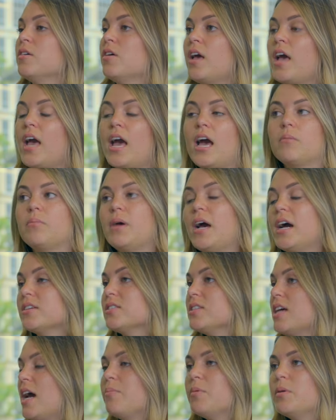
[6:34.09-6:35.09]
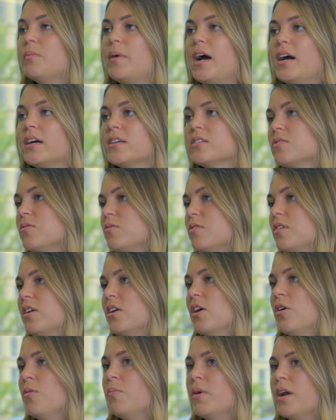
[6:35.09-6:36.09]
handbags diaper bags you
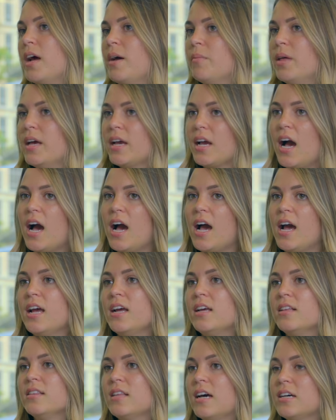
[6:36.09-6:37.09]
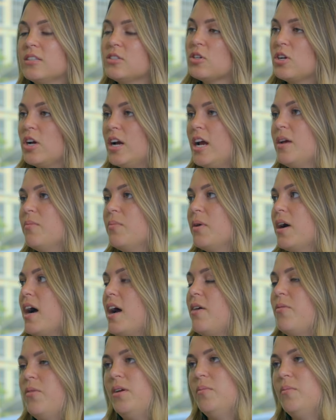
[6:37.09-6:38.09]
know but i'm like i that's great but i want